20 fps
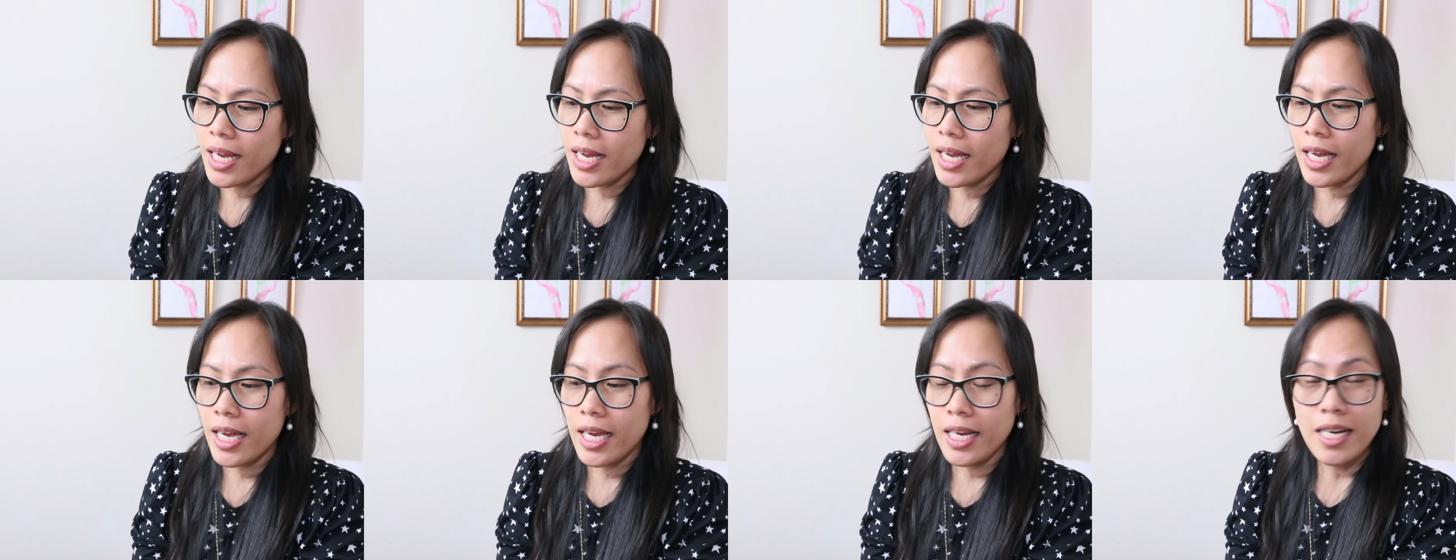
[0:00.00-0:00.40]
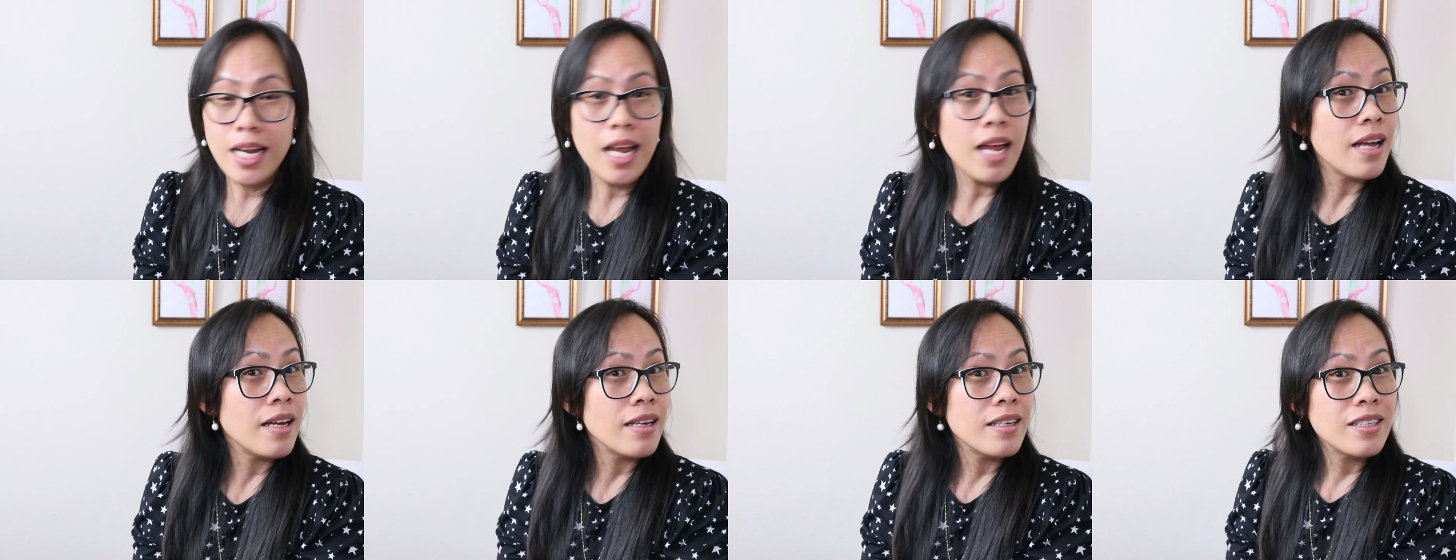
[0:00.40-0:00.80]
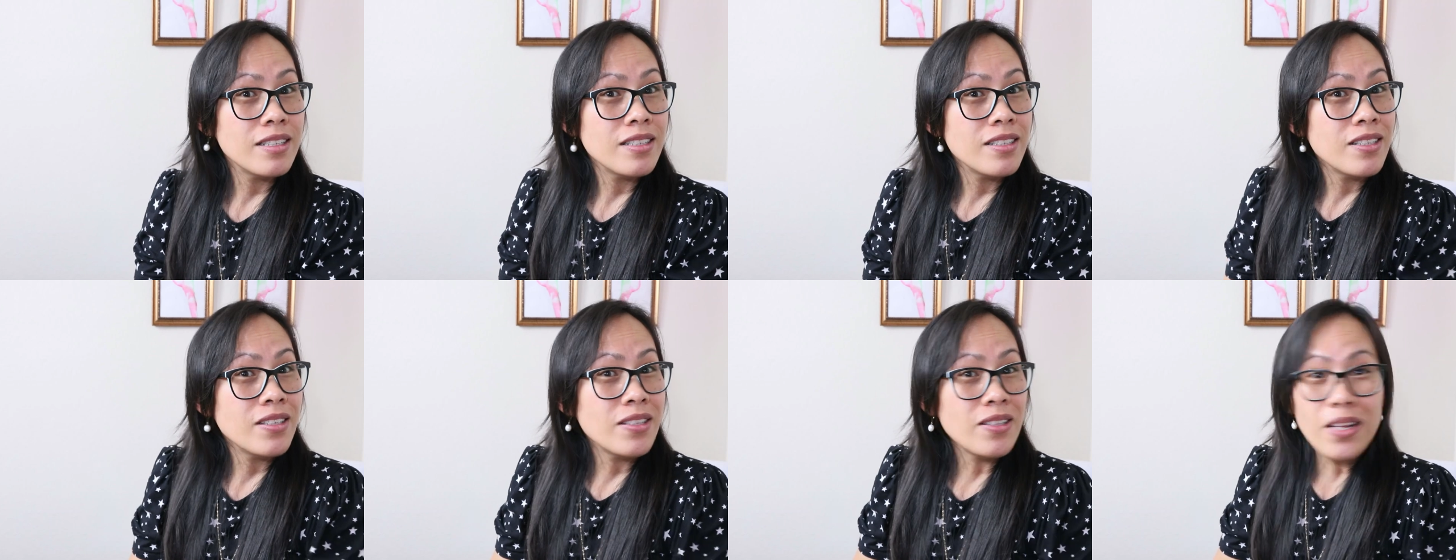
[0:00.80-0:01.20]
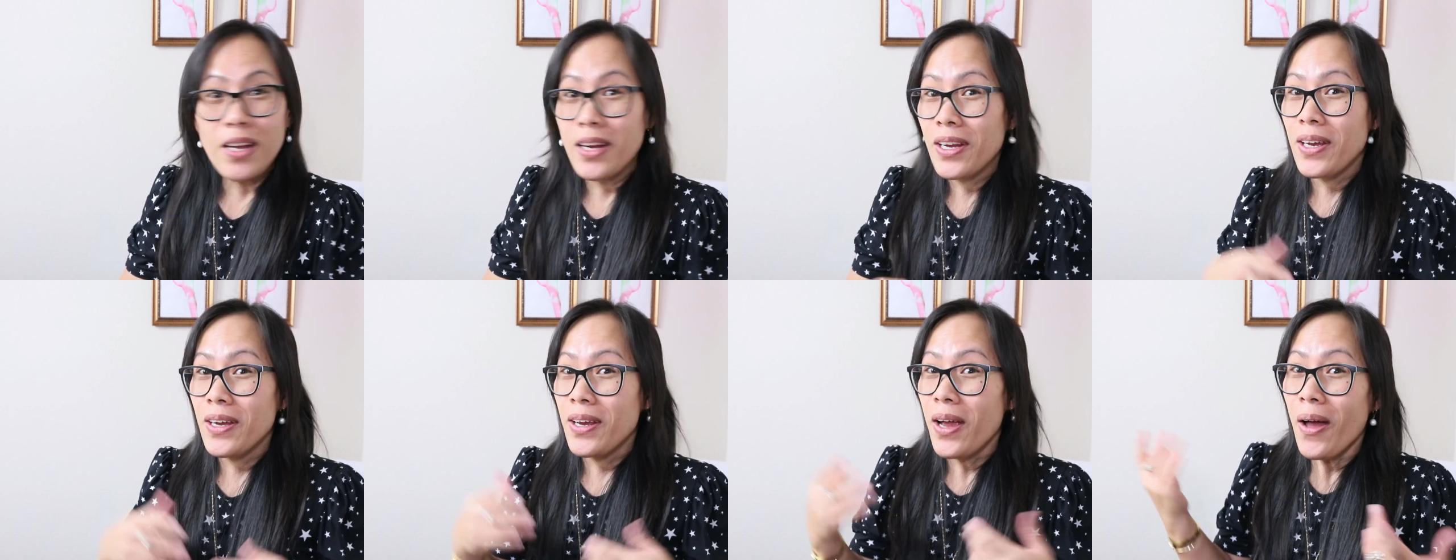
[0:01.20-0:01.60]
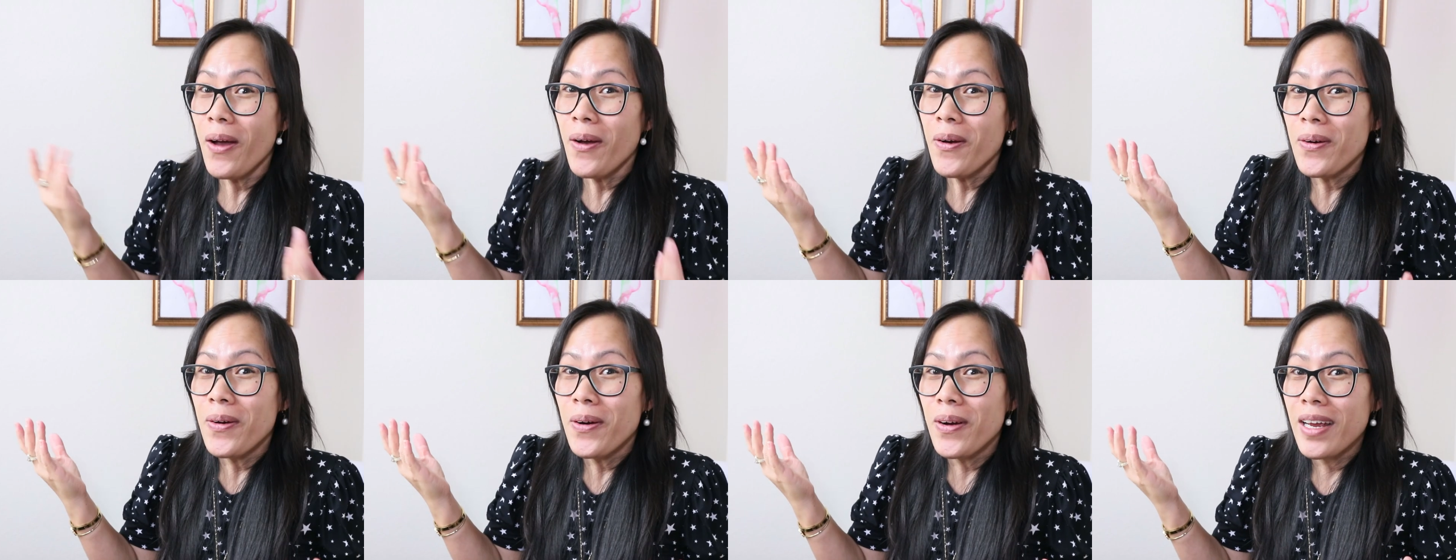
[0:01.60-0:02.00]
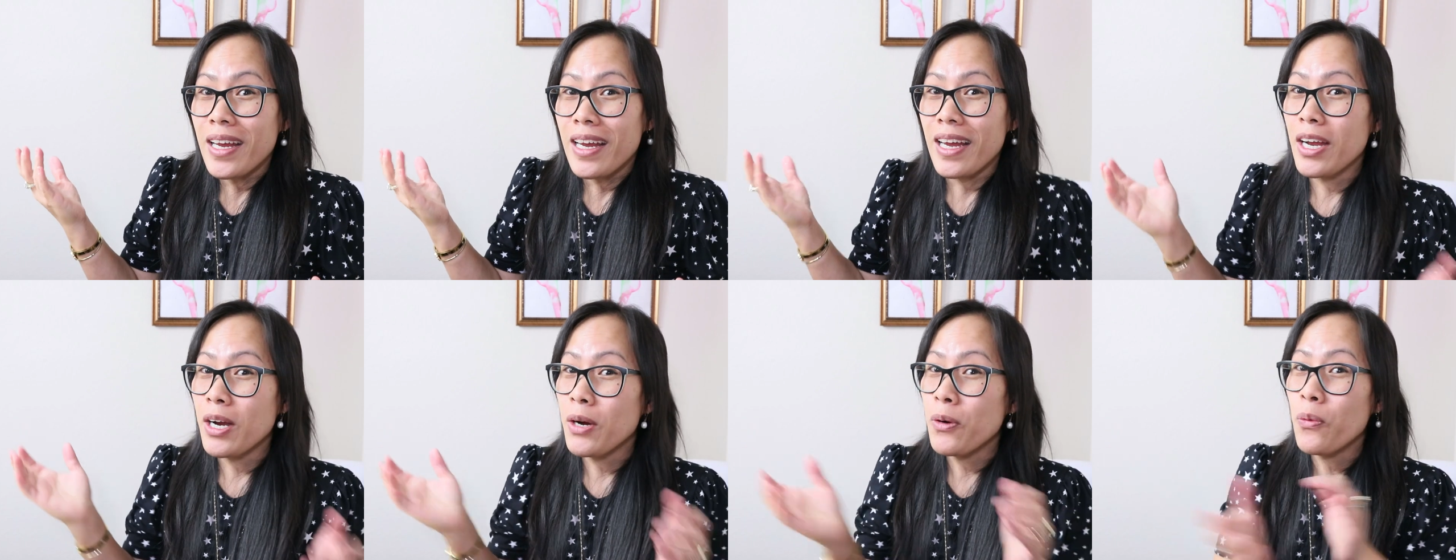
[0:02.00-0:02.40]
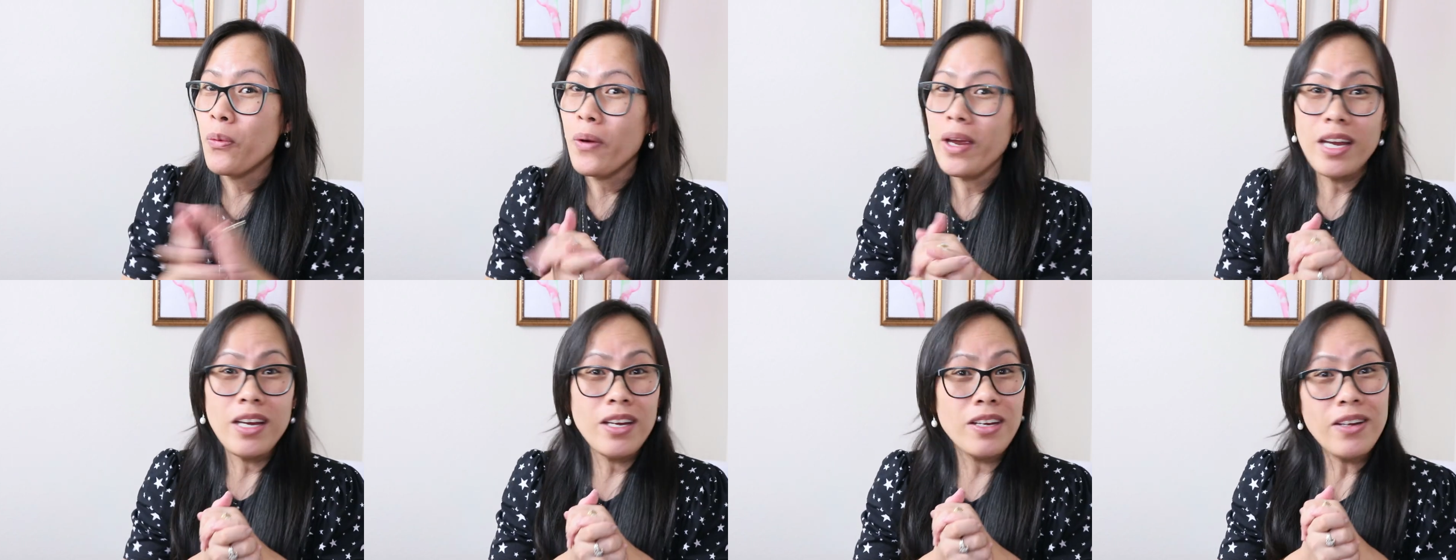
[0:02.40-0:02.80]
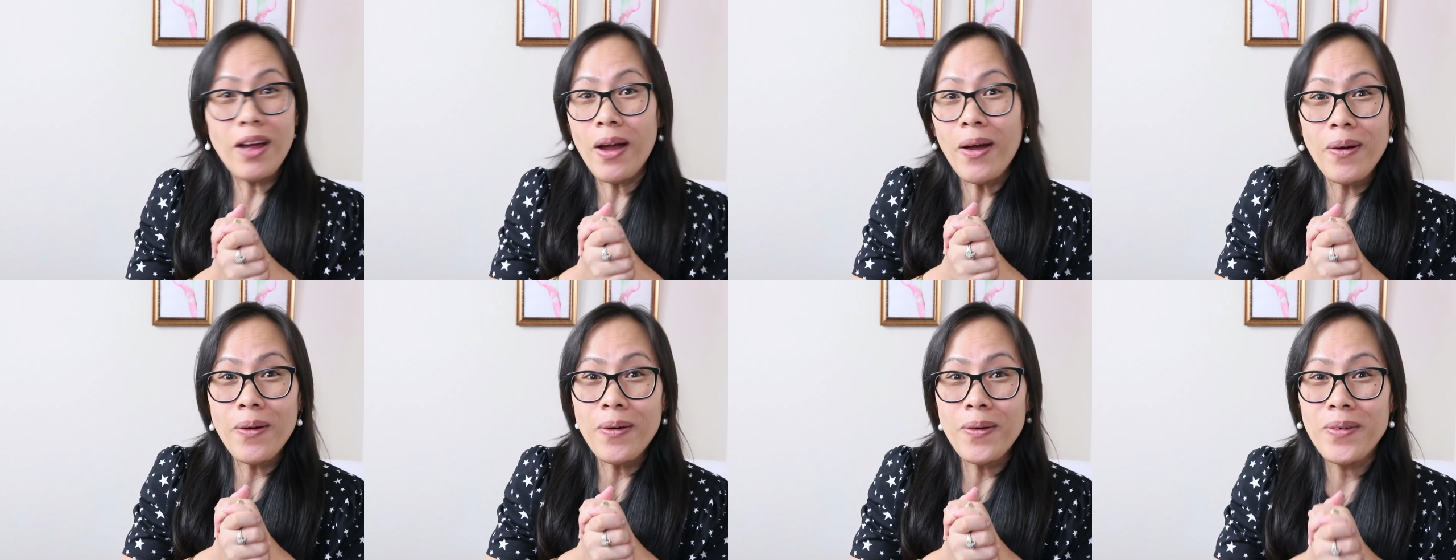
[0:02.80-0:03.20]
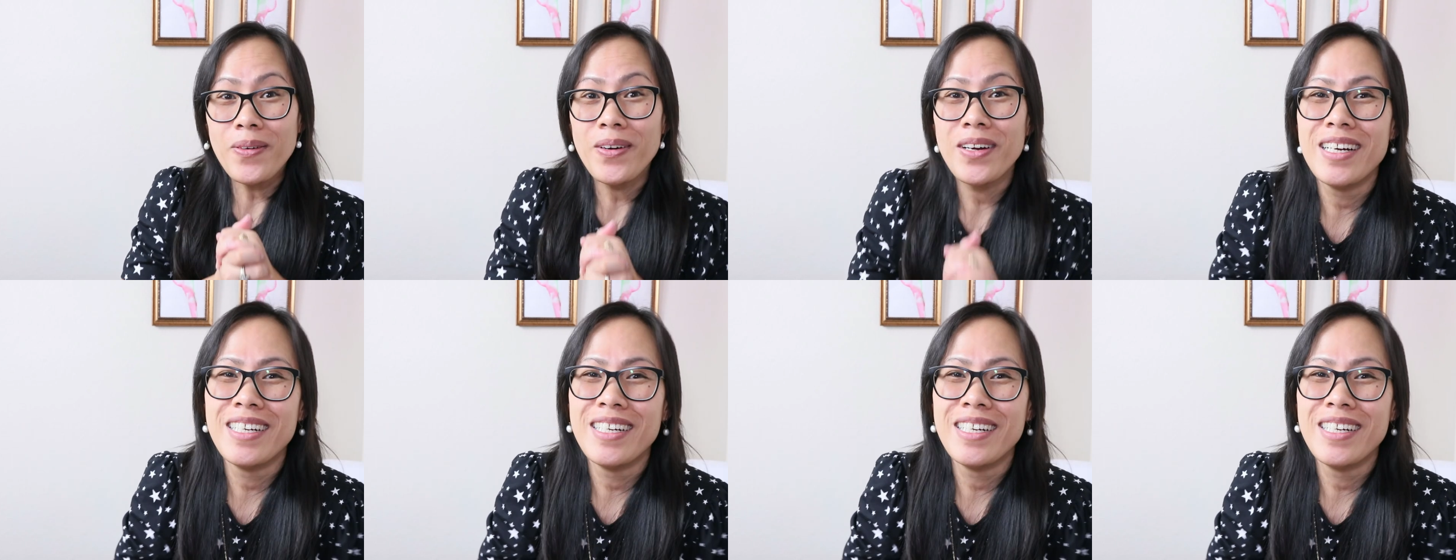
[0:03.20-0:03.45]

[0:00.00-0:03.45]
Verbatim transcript: And there you go. Here we go.